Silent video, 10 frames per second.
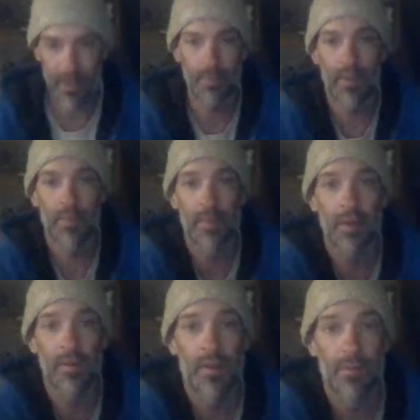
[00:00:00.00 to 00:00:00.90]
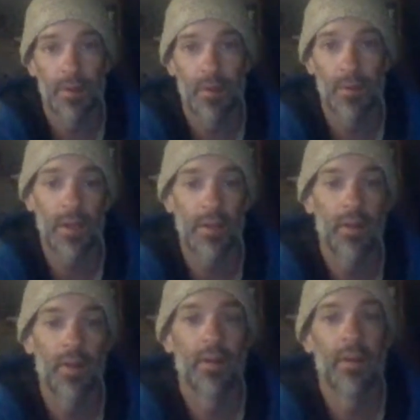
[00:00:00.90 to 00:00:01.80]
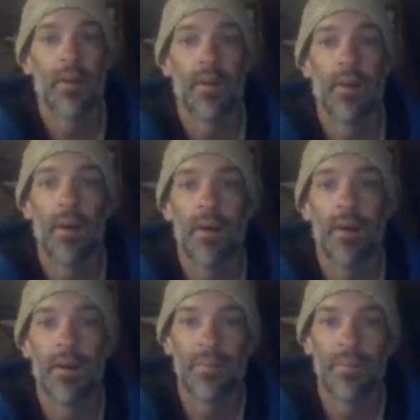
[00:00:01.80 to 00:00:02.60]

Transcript: up something else here real quick. I'll